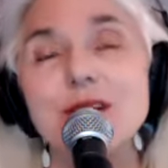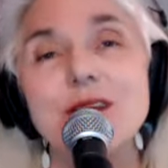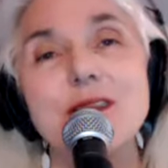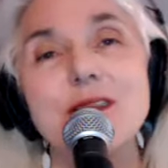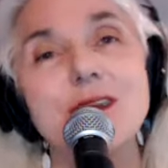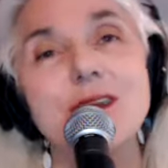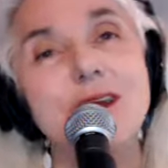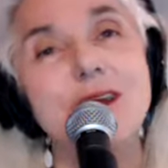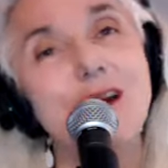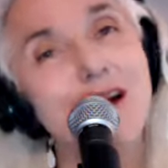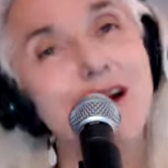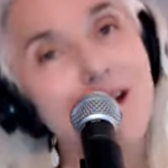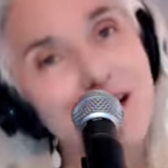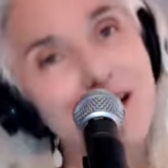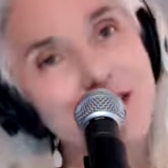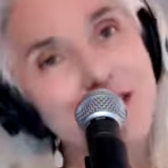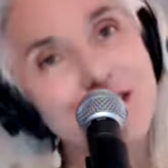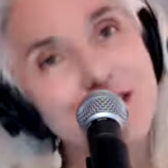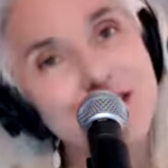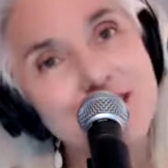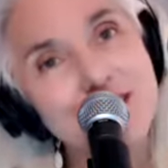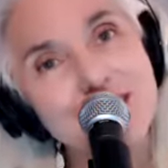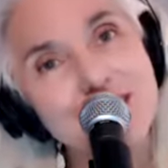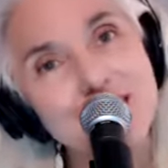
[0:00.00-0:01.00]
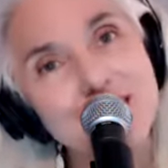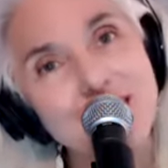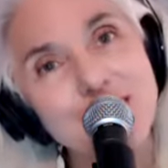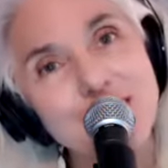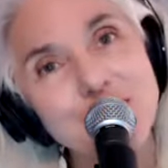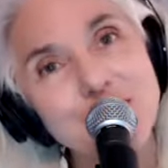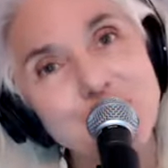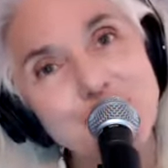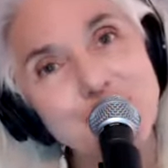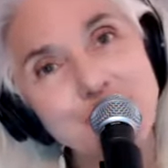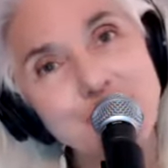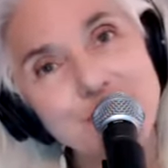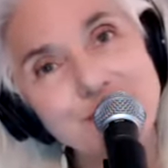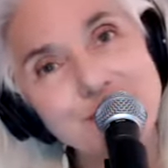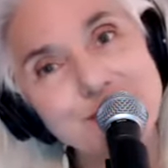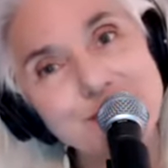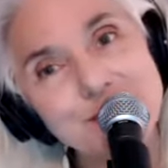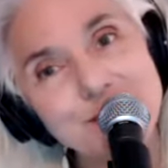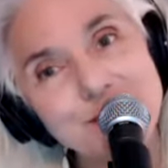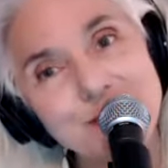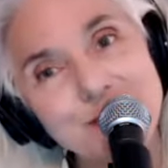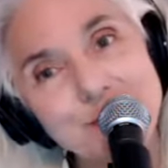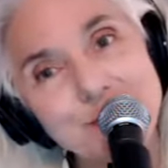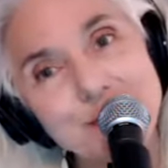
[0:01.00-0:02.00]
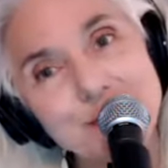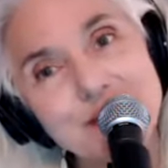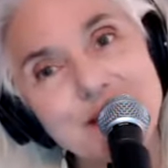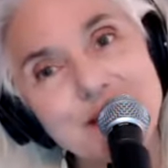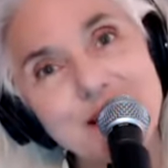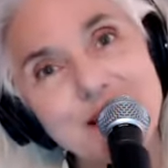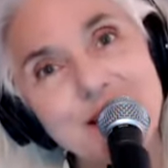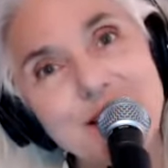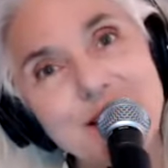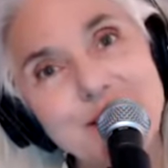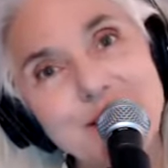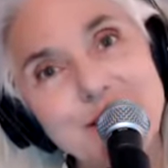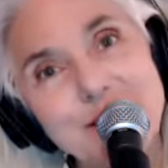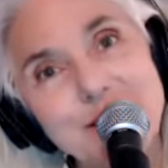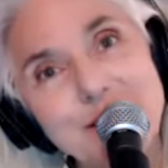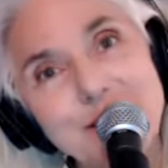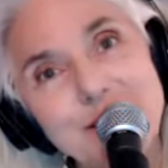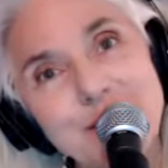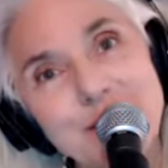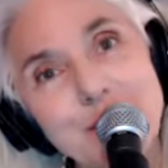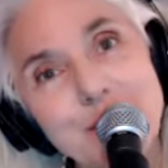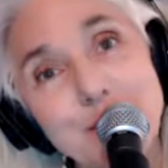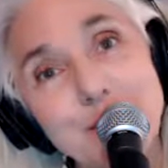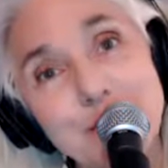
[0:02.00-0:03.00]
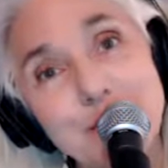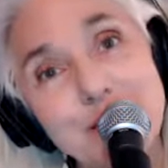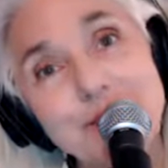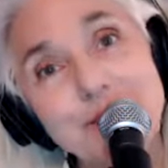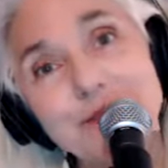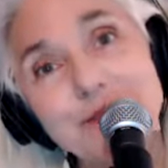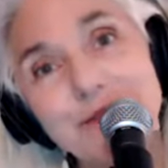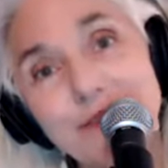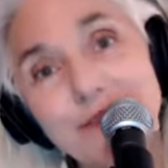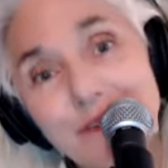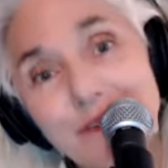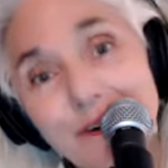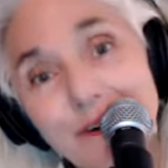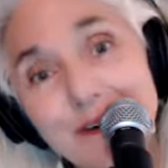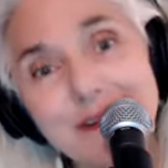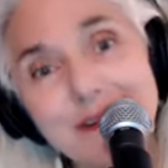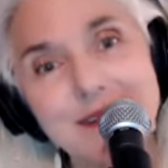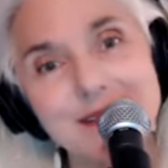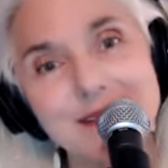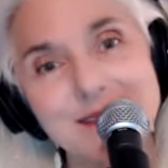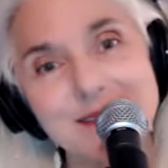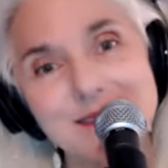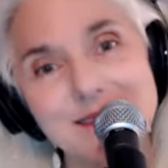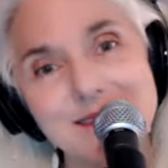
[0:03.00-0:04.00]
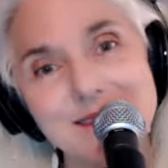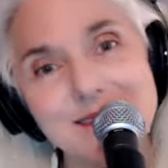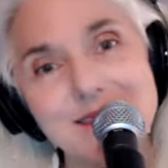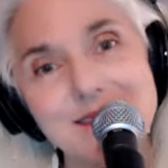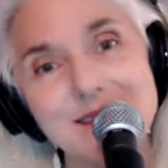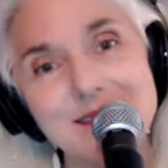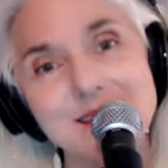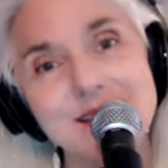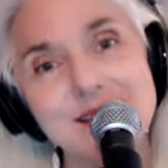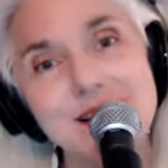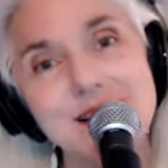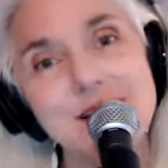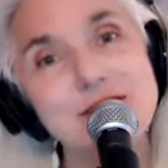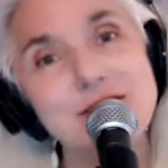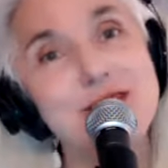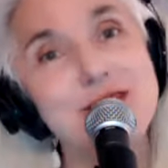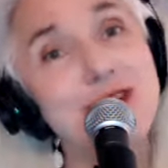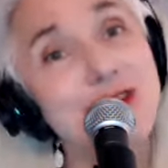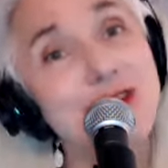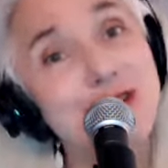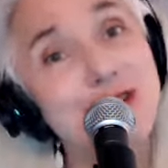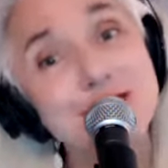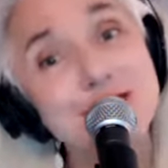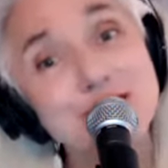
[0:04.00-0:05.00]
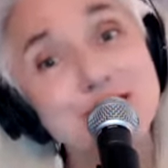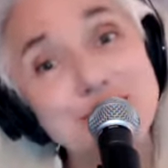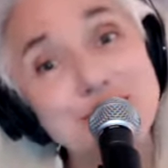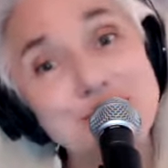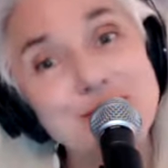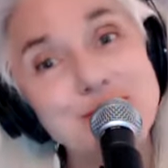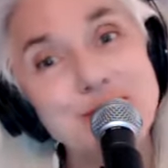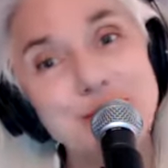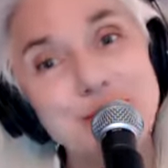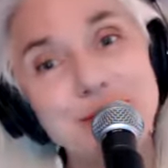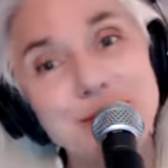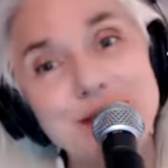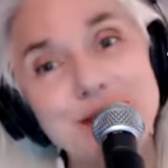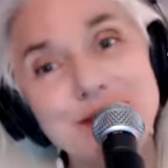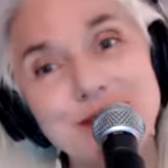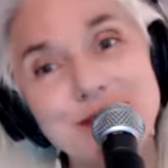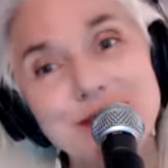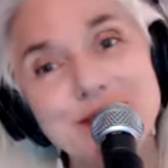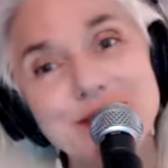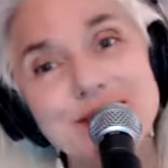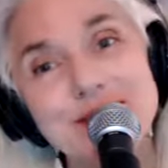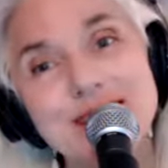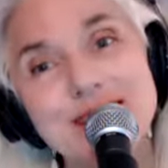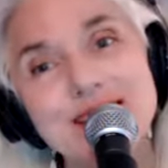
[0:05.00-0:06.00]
the honoring and the worship of Mother Goddess, of the Universal Mother.